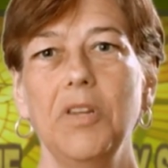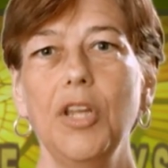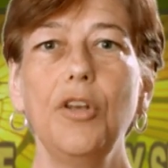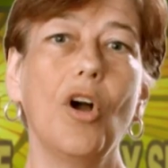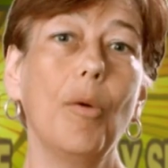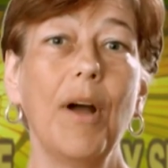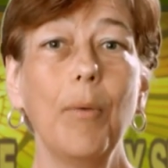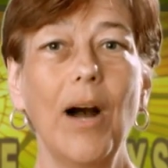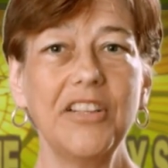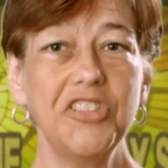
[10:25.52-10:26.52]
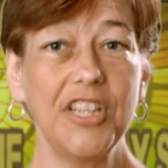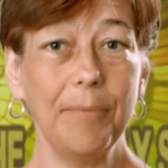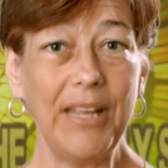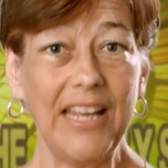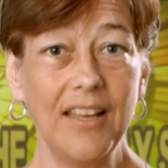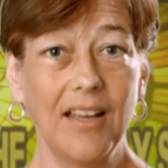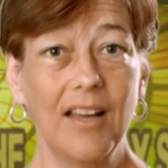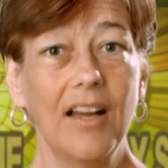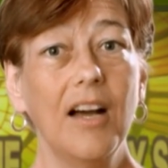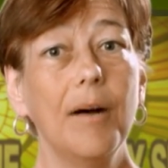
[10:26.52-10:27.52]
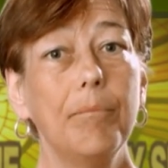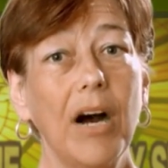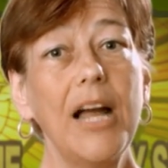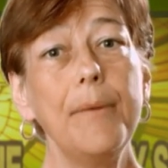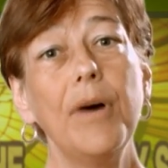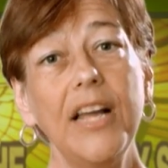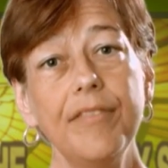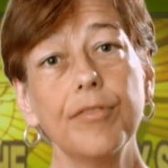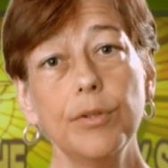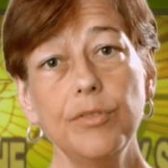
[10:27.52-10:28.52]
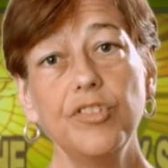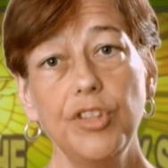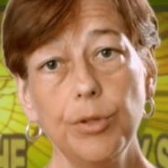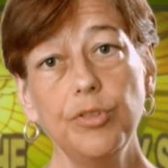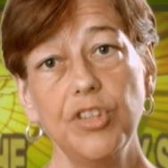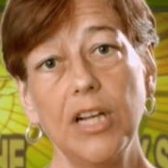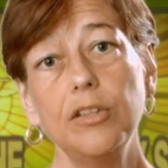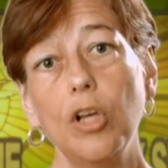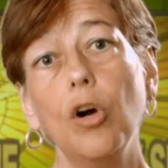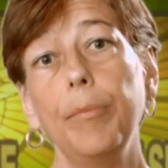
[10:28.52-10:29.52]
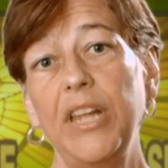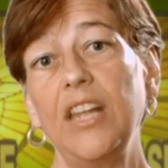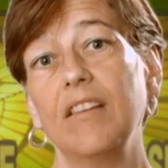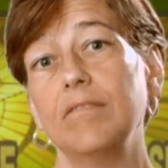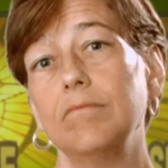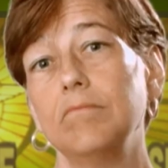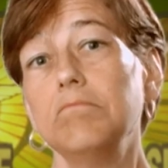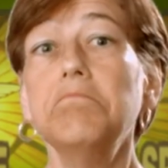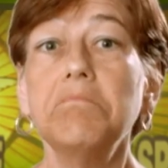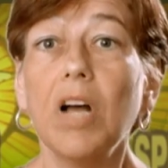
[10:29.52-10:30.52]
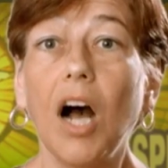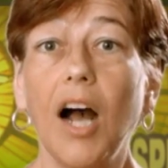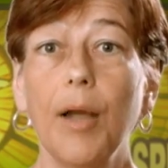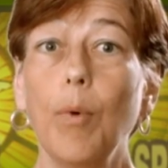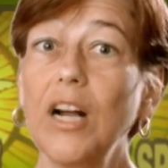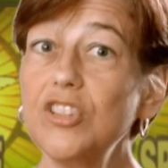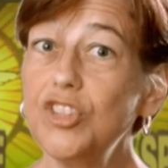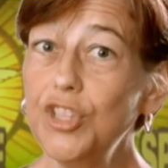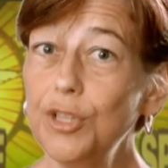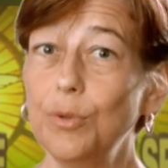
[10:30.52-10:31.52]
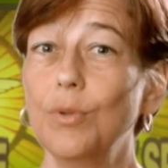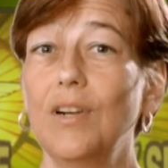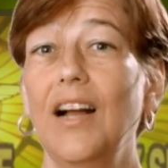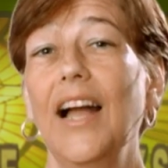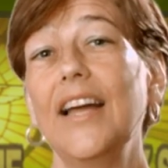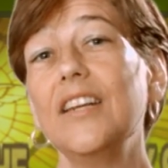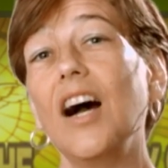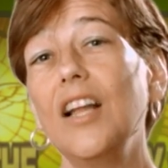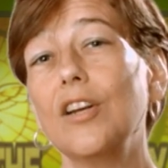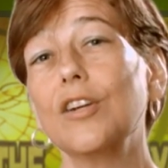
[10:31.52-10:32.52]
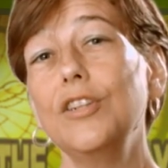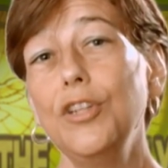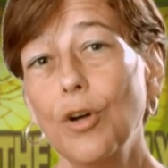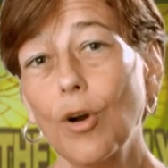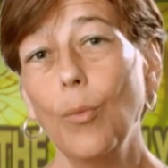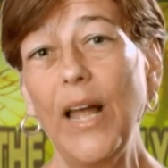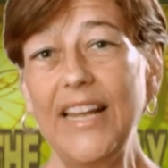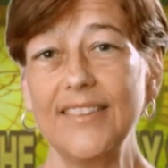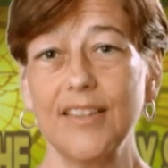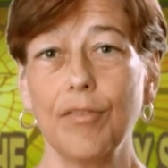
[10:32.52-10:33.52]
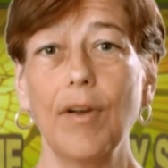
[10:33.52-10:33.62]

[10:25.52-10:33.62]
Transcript: You know by watching me. By my fruits you shall know me. I watch you, and I learn your ways of